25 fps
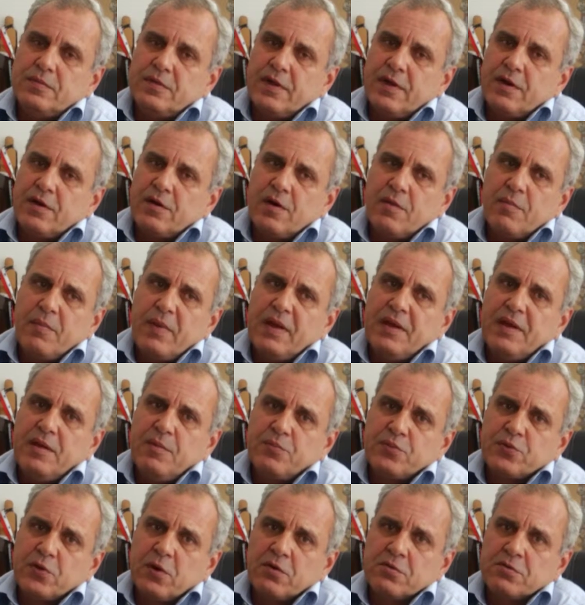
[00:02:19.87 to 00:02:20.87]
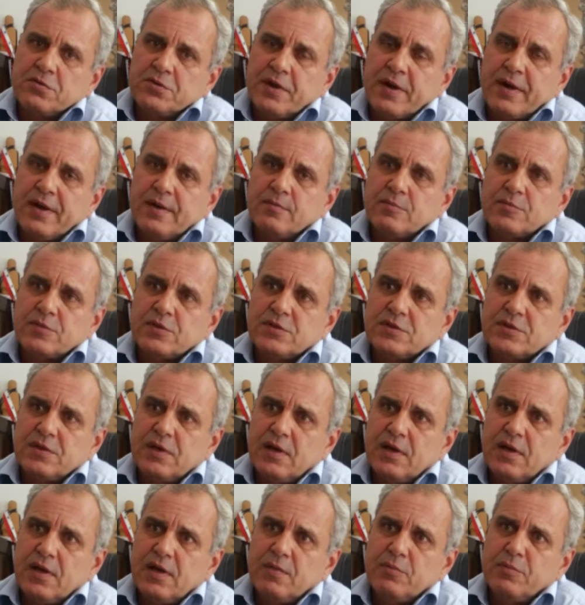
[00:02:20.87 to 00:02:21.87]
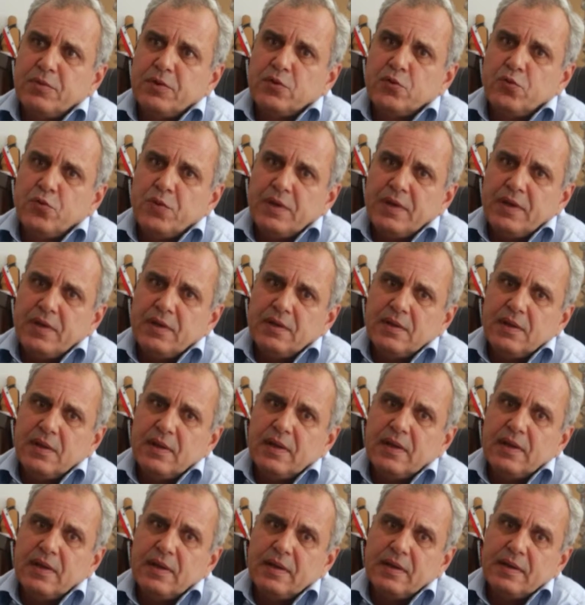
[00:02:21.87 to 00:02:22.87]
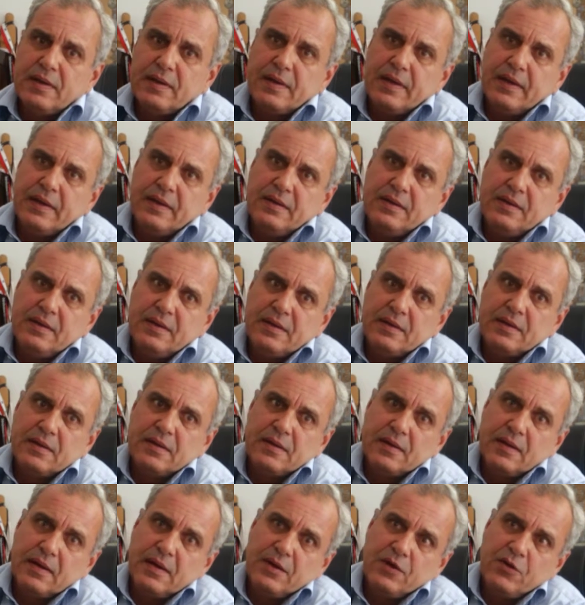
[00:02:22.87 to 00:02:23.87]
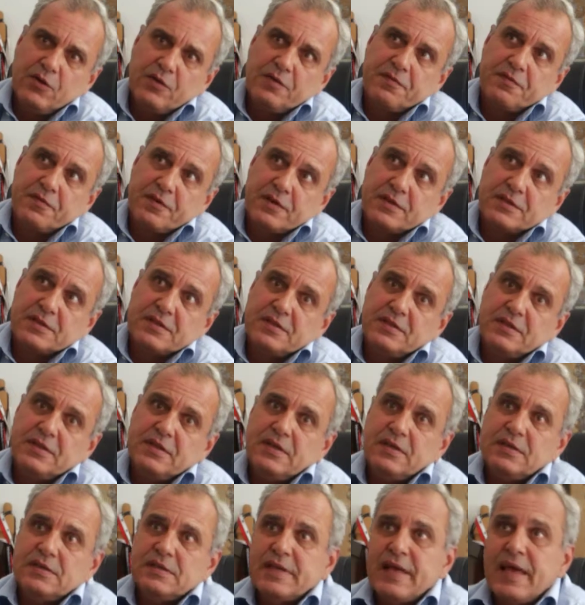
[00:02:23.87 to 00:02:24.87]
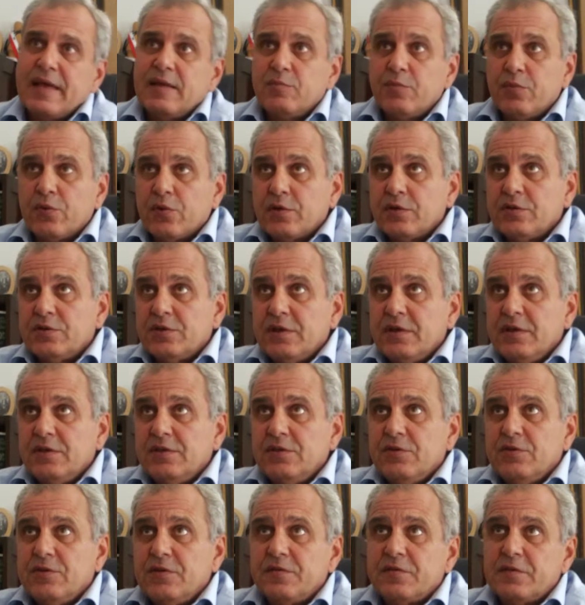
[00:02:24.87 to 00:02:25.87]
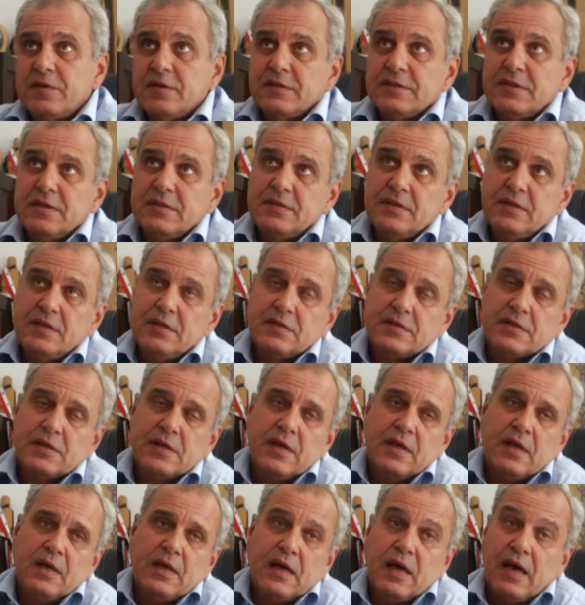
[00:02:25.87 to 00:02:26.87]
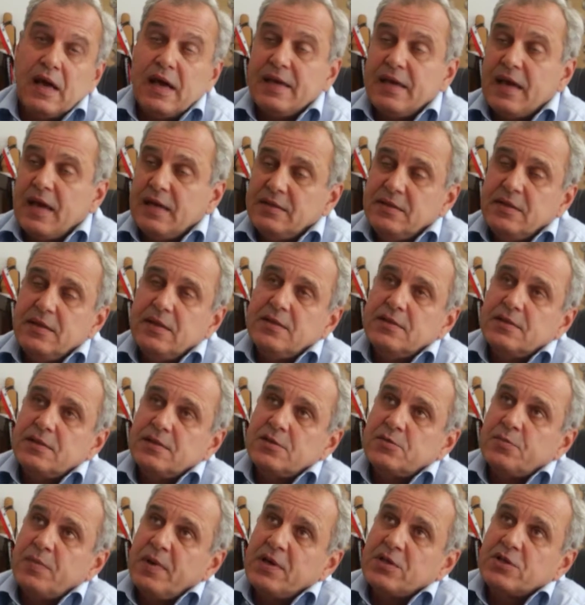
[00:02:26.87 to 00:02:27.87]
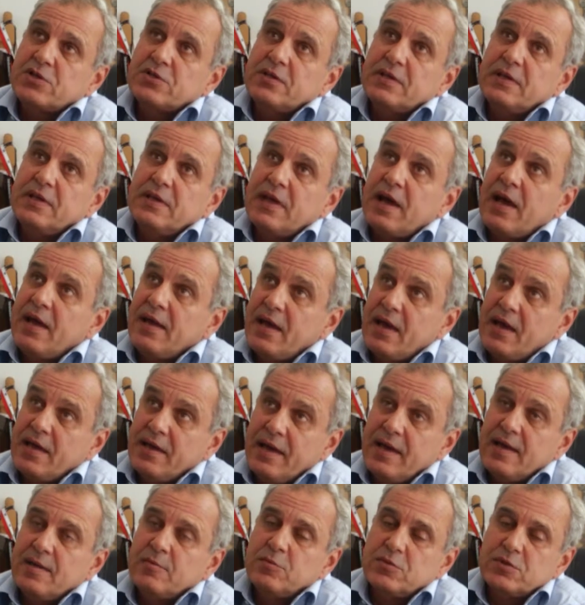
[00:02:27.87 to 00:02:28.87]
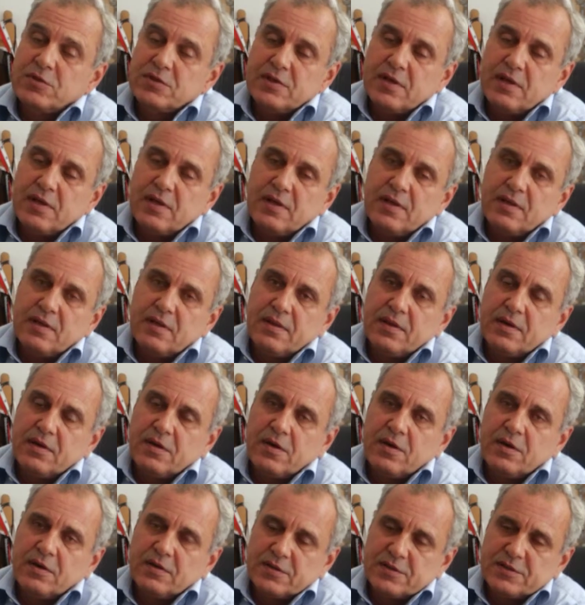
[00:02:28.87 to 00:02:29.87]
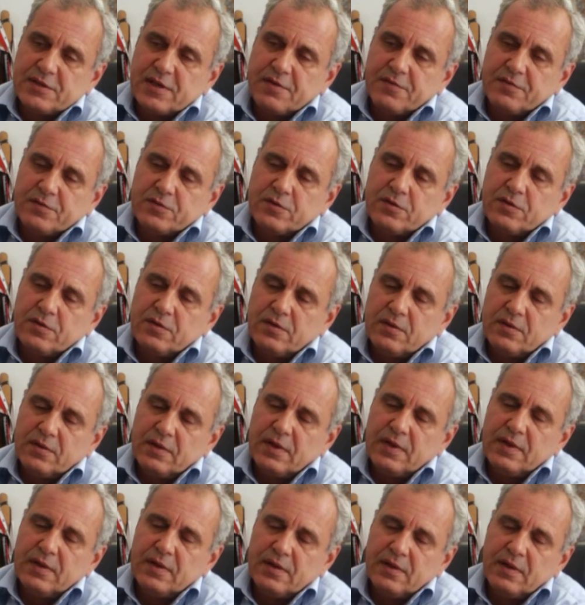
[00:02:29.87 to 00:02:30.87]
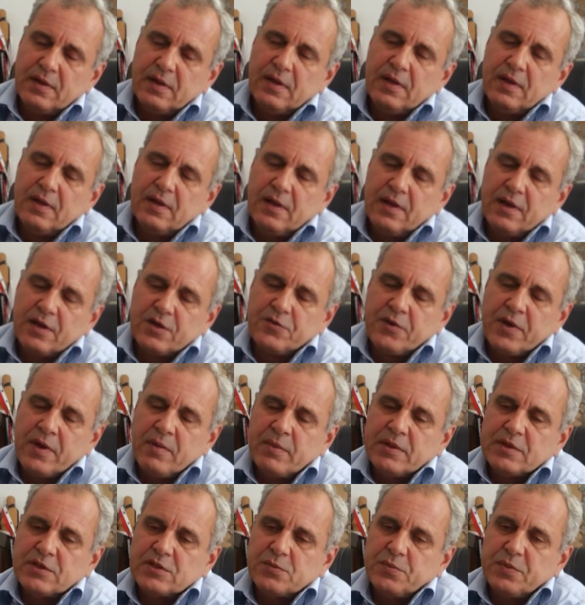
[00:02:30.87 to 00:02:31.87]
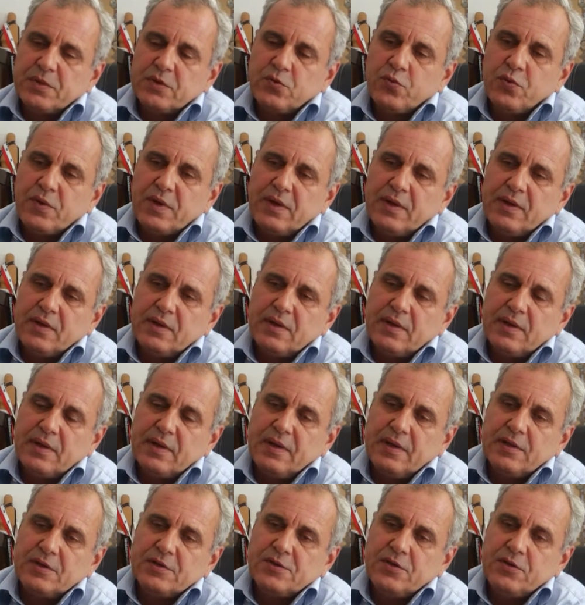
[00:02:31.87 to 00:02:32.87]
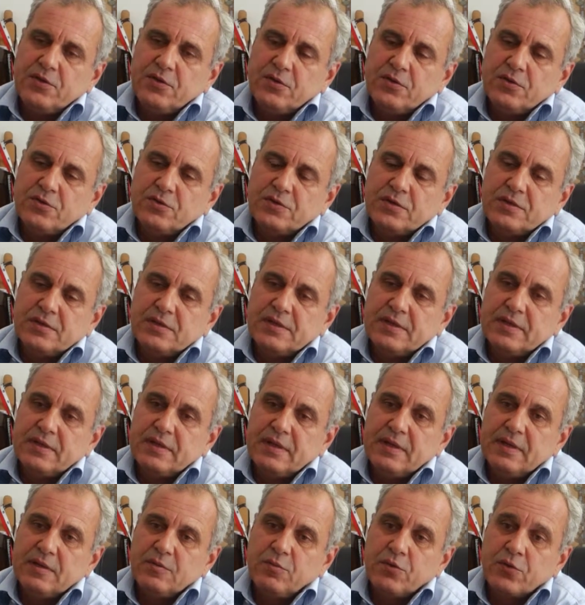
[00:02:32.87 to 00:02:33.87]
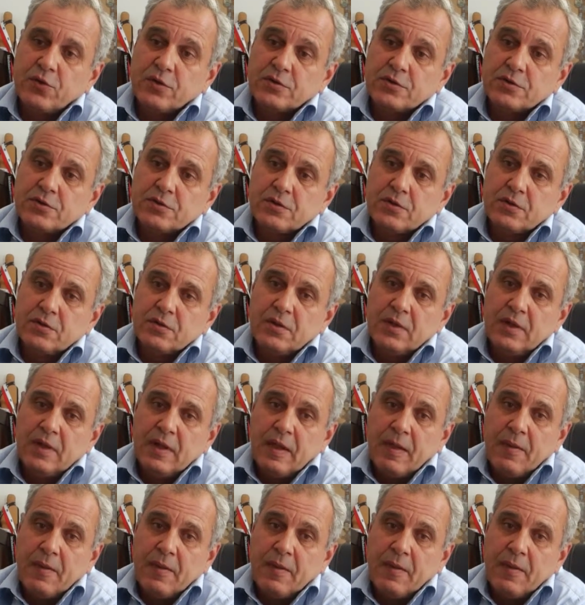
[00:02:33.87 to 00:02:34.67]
There are many programs between Indian universities and Portuguese universities, IITs especially, IIMs. There are several agreements between institutions in Portugal.